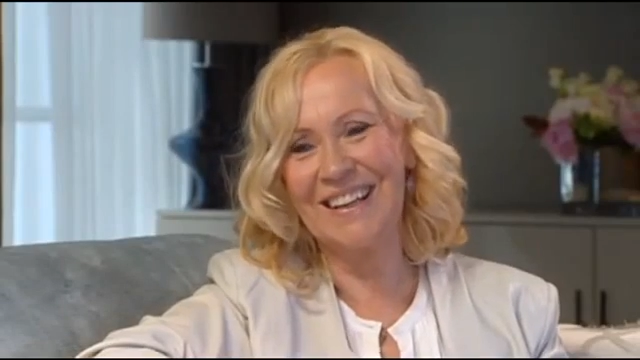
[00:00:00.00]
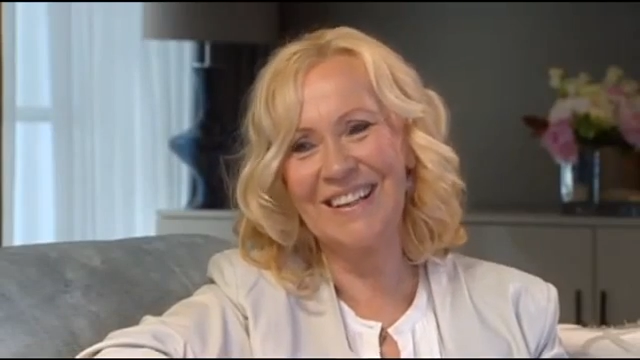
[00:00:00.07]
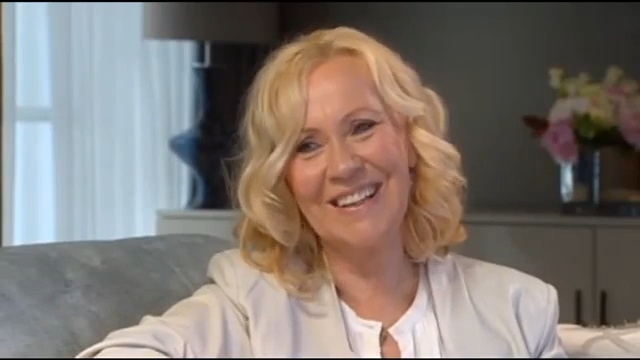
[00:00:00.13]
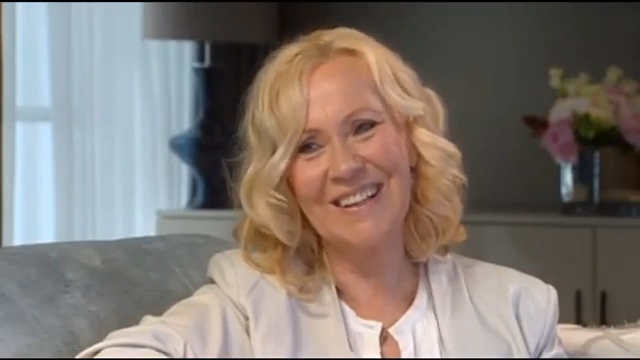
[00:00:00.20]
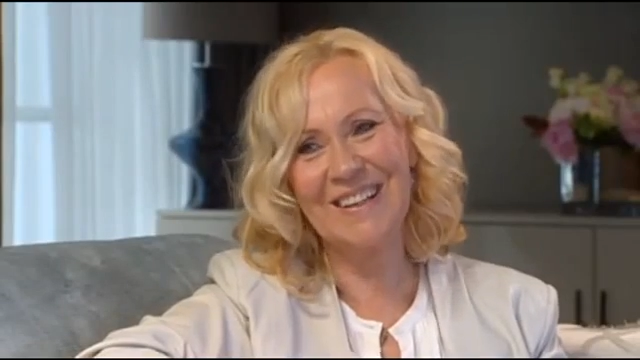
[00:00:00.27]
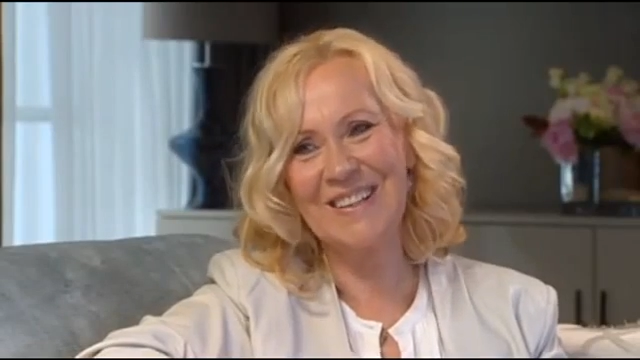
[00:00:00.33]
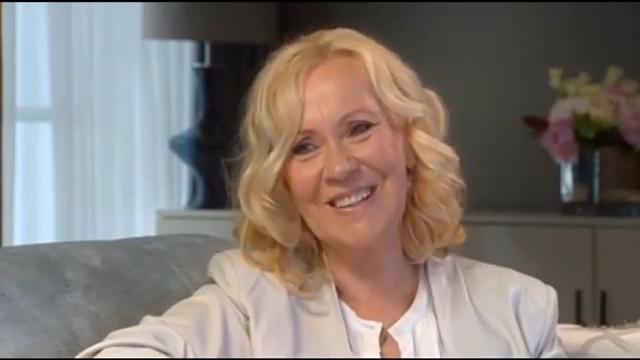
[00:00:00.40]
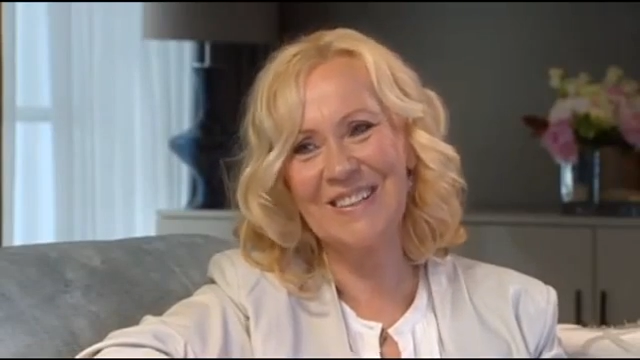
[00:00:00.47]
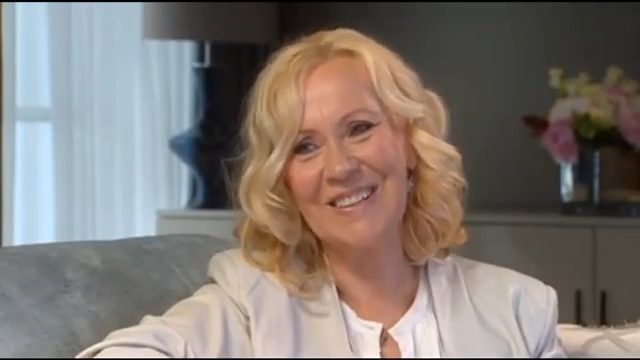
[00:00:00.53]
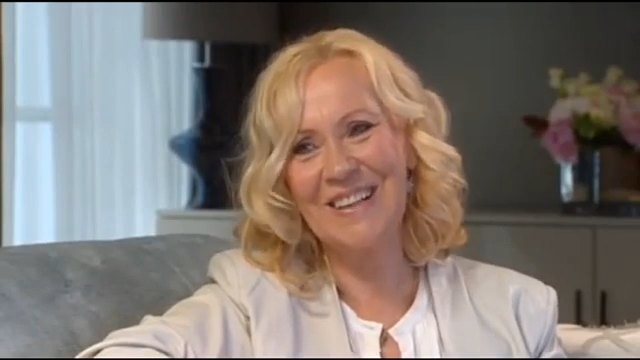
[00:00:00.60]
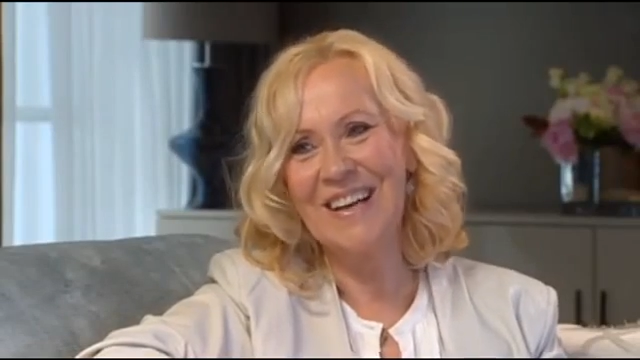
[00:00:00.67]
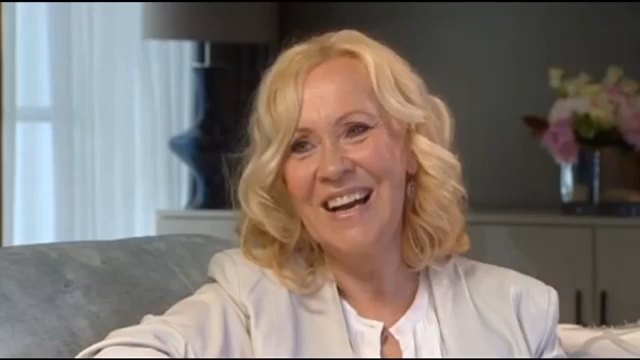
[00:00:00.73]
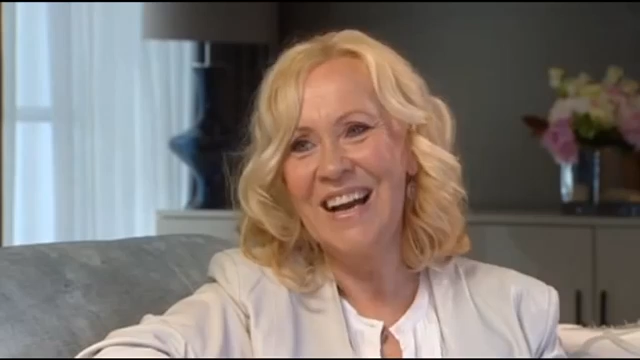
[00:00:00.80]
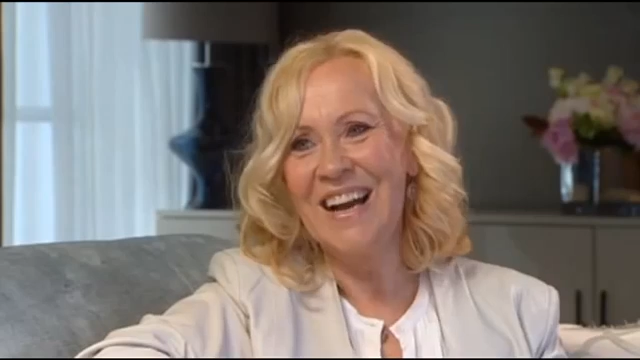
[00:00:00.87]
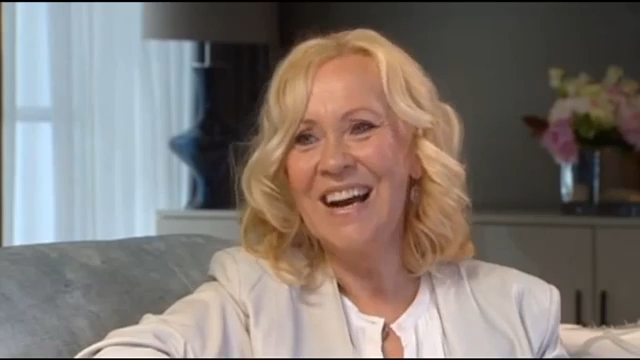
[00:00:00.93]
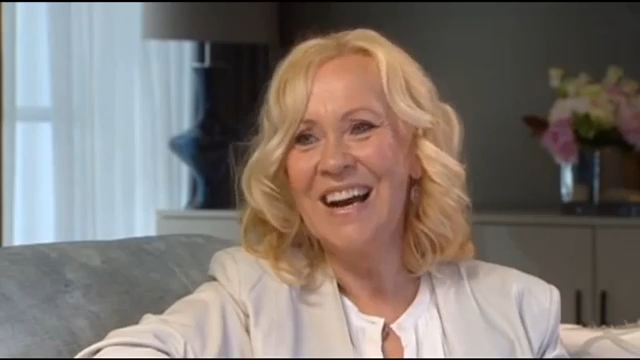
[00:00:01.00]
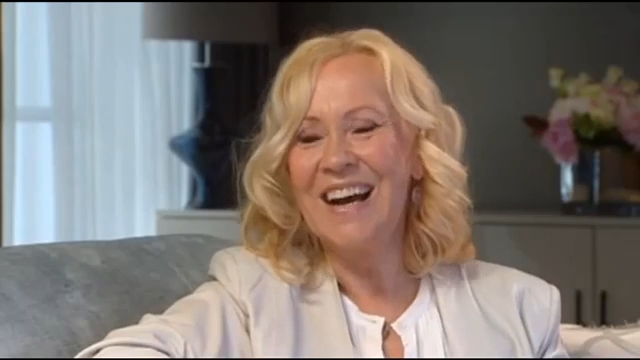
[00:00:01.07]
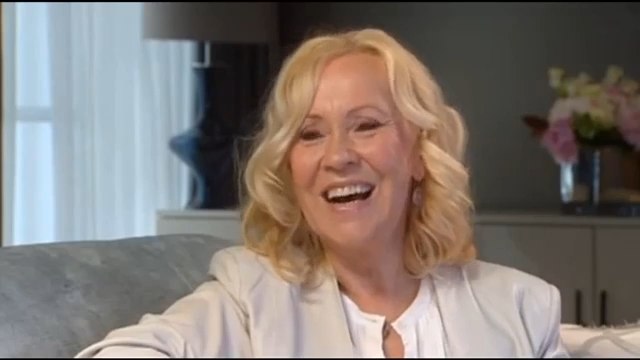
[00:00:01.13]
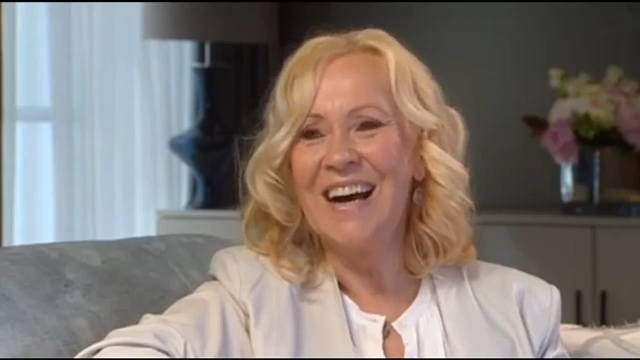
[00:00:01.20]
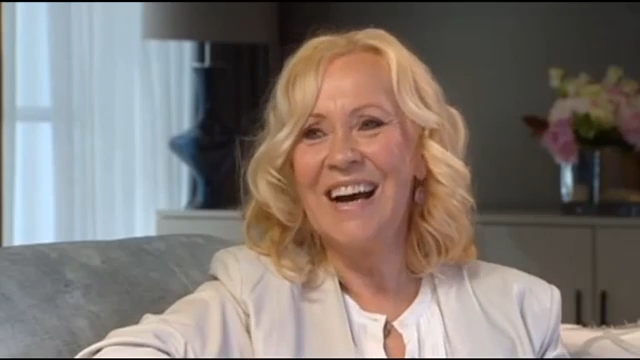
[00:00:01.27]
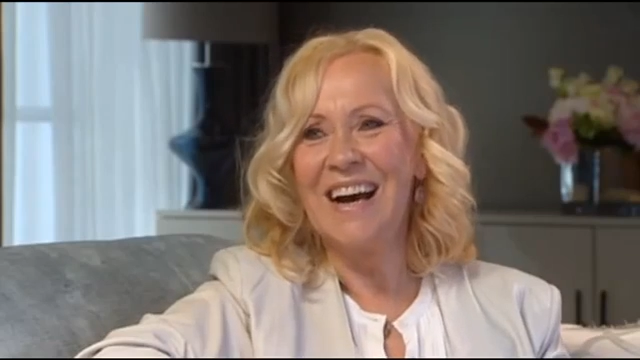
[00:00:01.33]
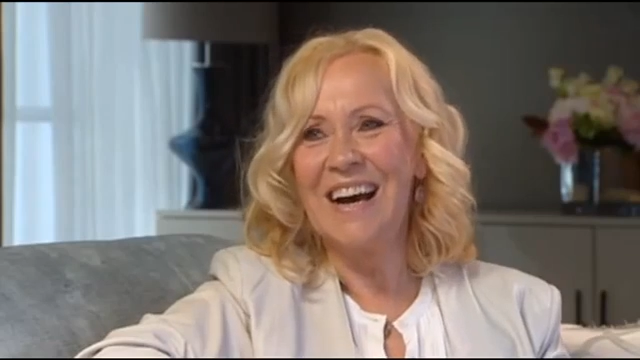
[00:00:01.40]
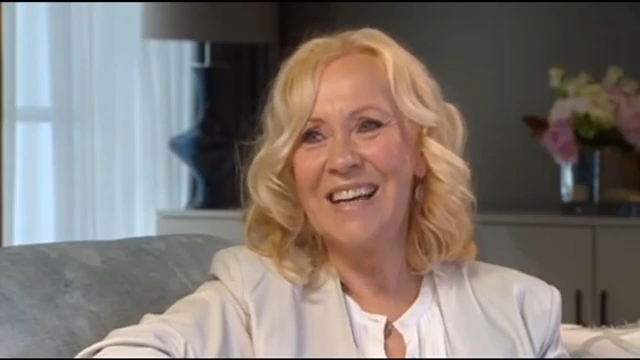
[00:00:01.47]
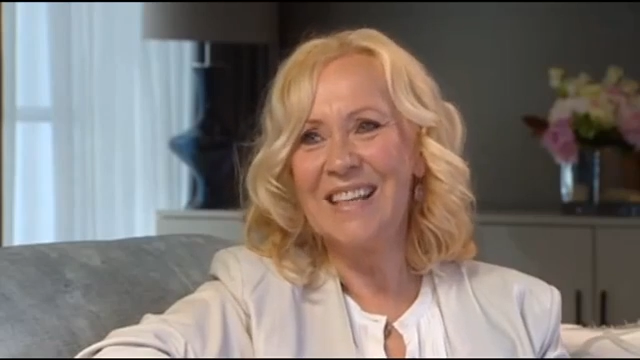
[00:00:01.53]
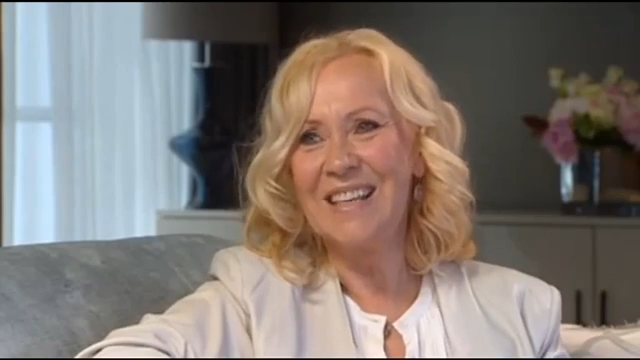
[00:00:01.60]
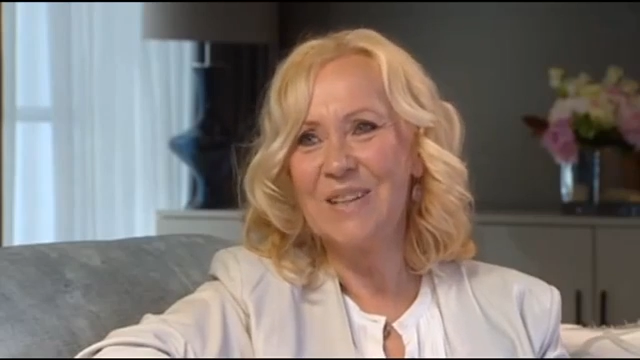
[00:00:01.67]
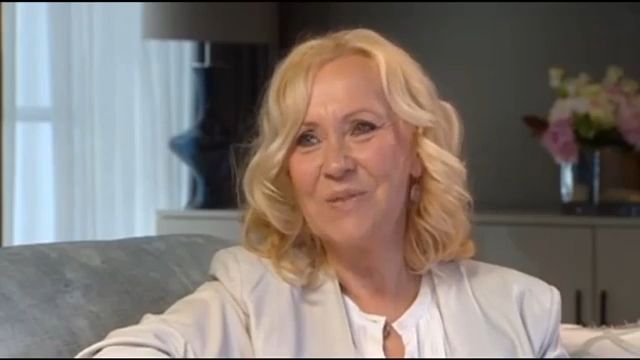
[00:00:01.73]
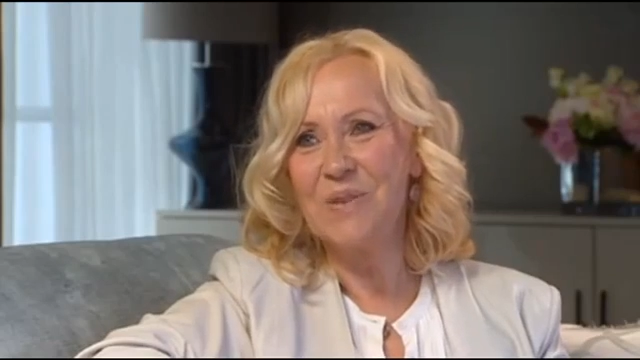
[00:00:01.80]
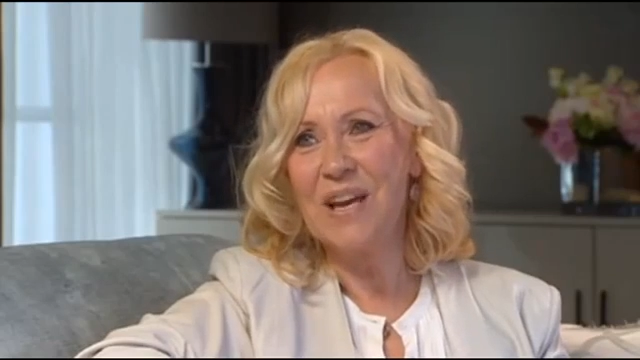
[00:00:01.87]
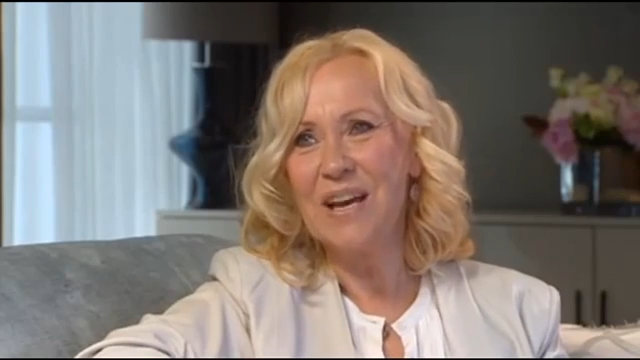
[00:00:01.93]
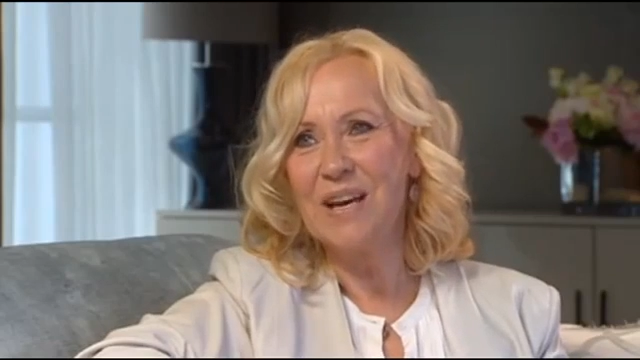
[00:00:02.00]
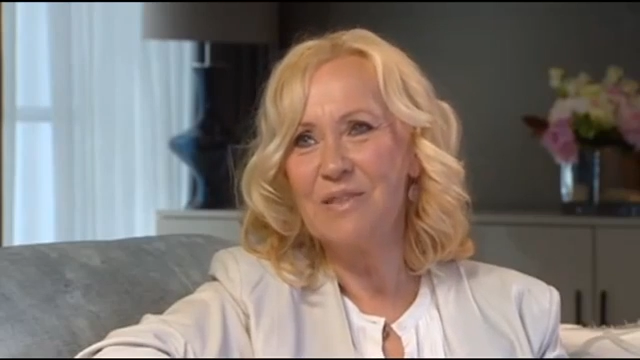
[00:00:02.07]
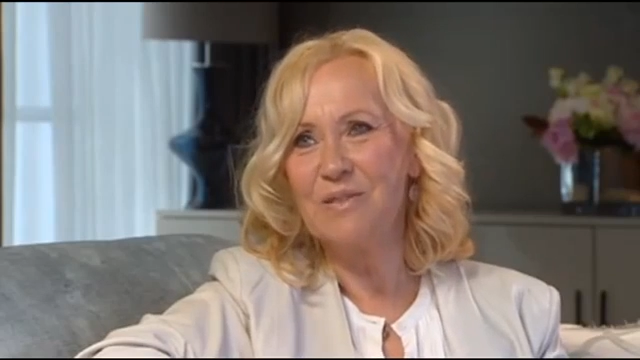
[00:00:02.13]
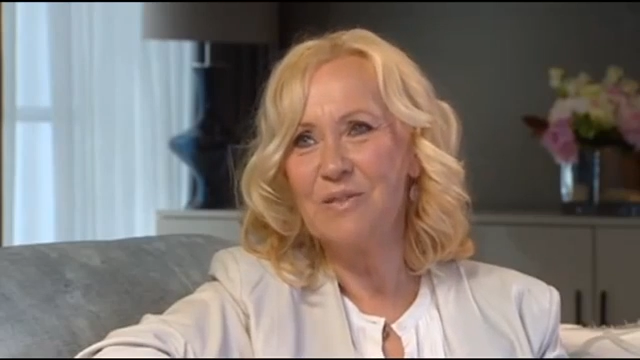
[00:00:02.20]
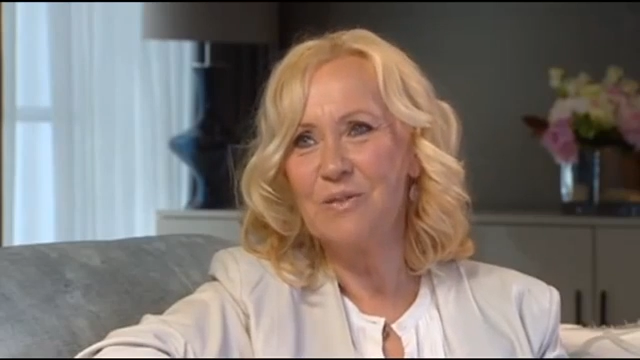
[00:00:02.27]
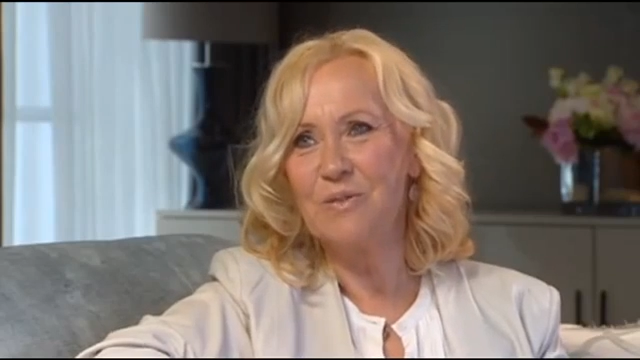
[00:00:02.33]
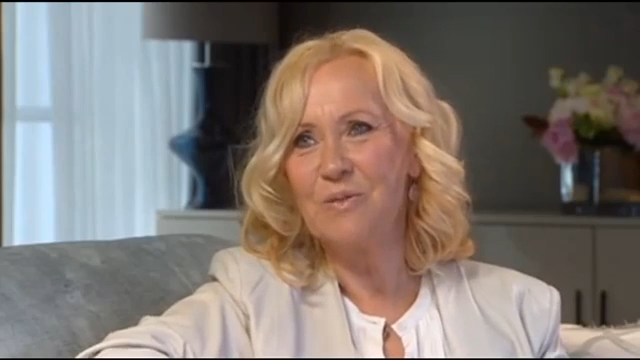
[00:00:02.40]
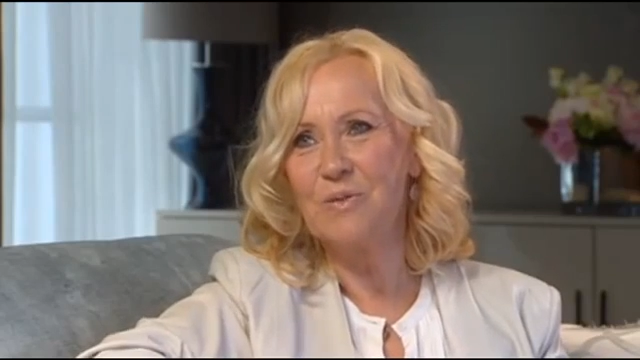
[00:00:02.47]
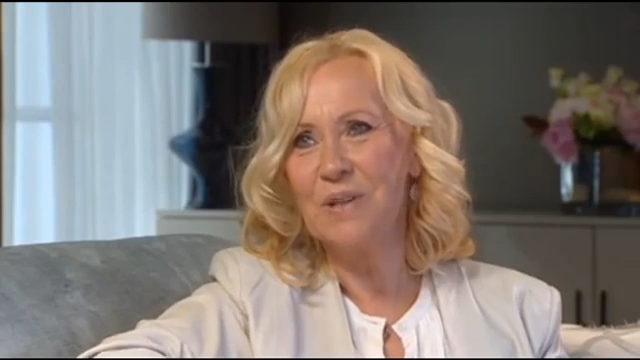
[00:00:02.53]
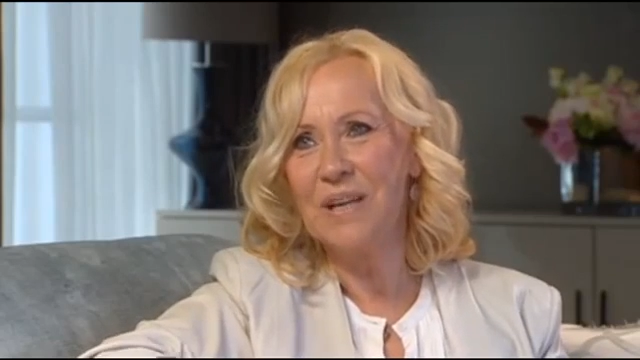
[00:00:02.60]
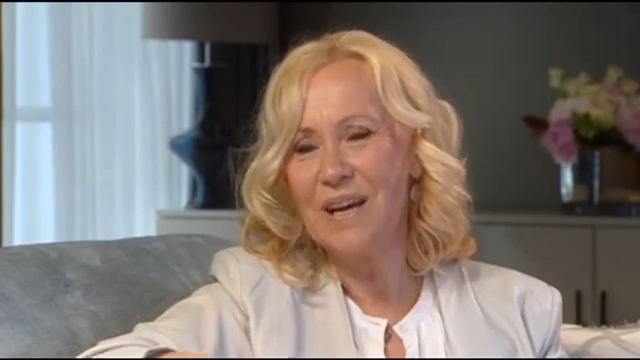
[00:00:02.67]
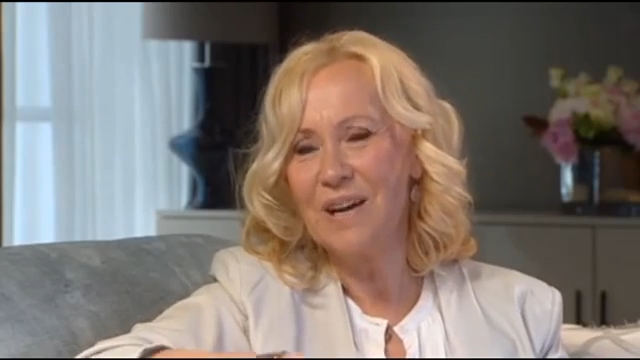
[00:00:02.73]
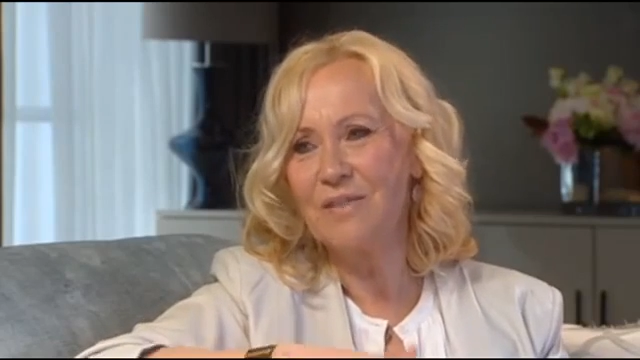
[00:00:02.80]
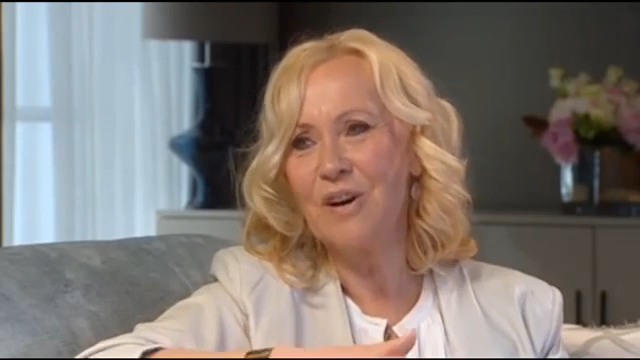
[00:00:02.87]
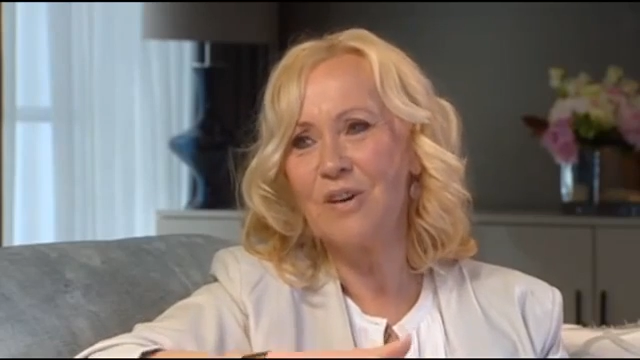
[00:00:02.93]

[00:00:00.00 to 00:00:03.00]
No. I think we have